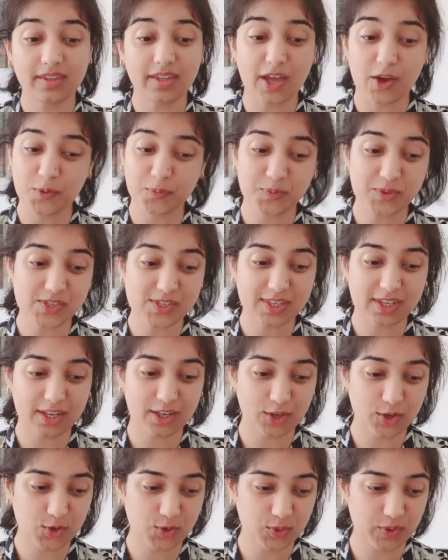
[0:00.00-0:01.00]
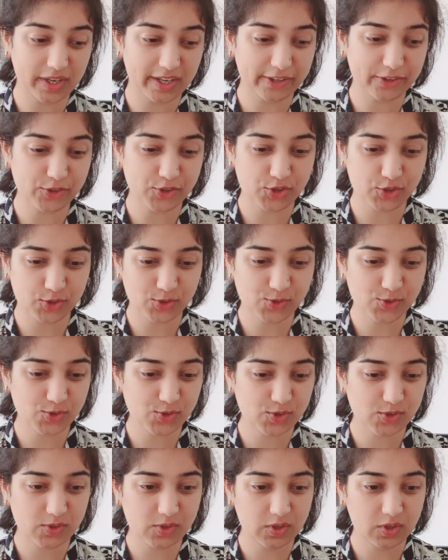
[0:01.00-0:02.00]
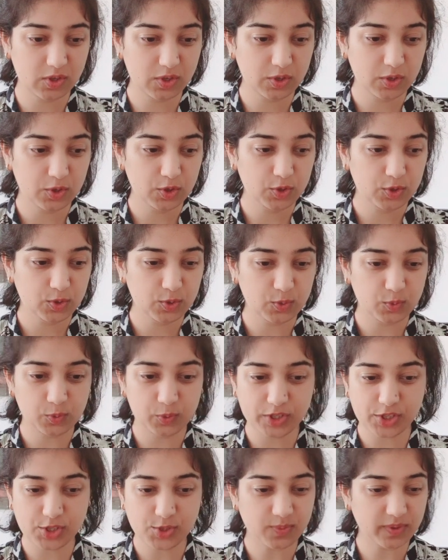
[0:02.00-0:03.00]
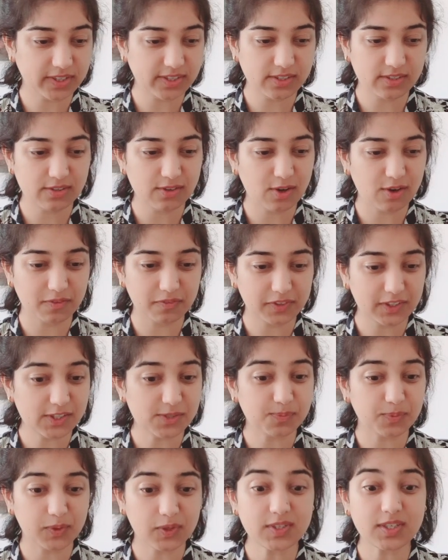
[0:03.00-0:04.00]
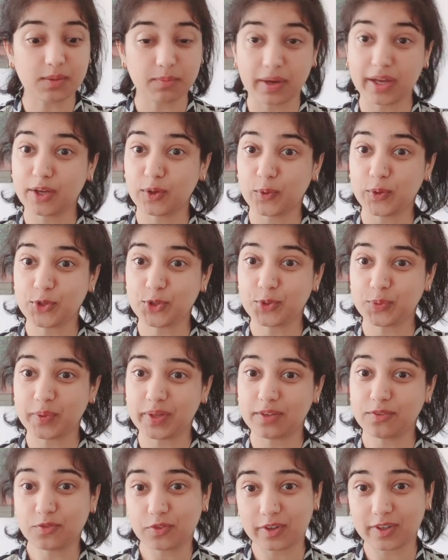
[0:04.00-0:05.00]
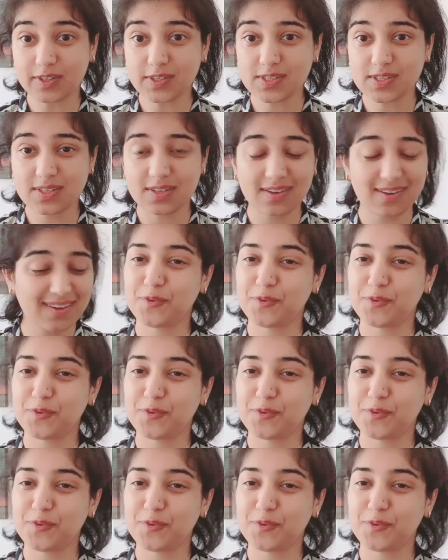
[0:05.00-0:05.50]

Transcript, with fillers: Now I'm just gonna go and choose which one of these books am I going to read first.